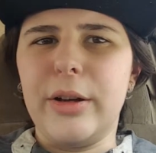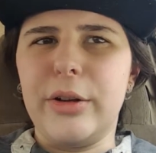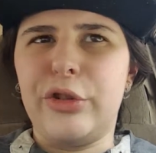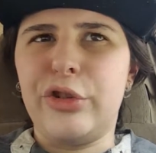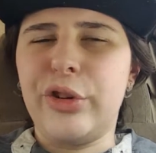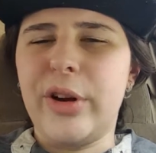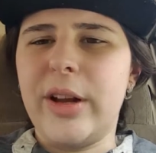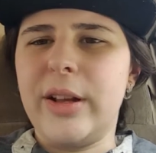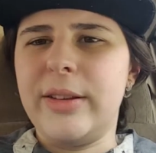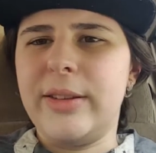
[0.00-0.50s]

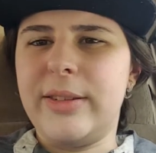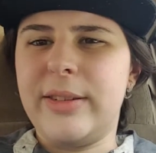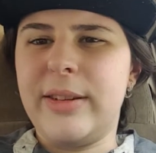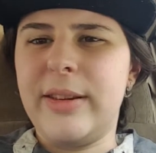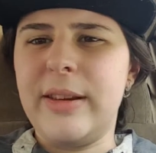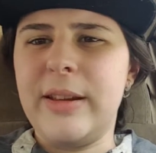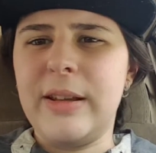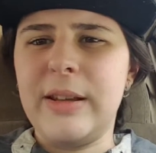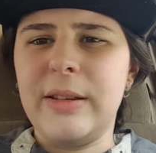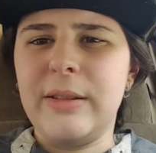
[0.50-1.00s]
trans
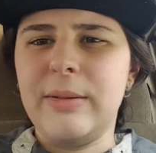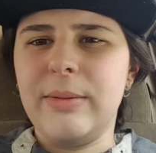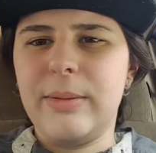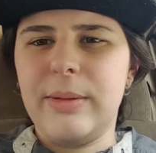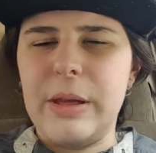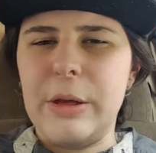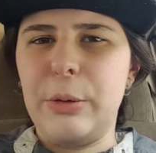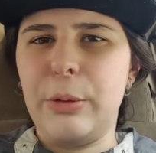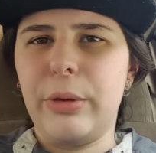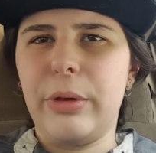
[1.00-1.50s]
teen
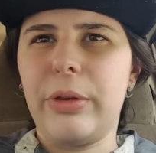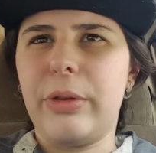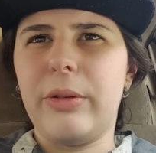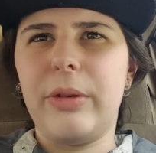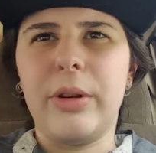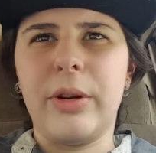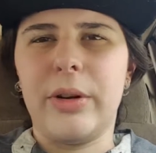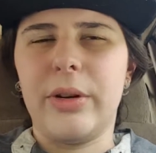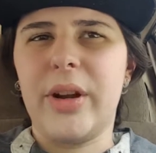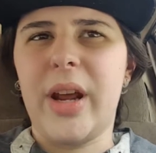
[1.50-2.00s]
youth,
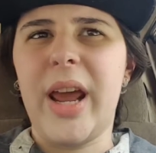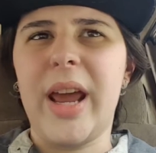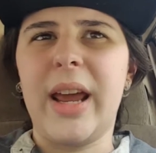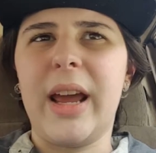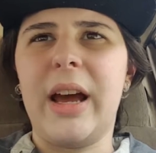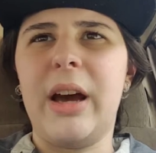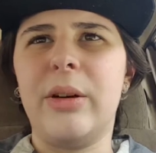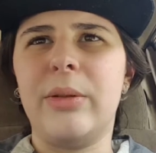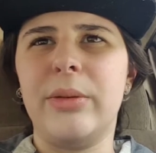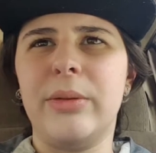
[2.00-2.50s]
you know, to
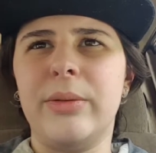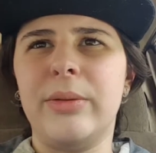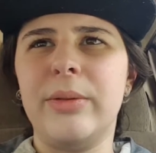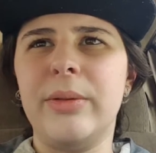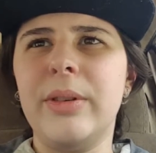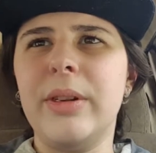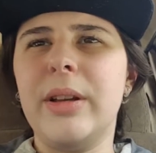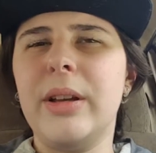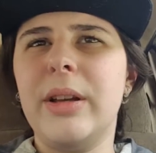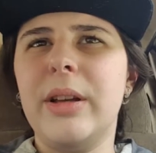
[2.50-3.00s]
hang out and,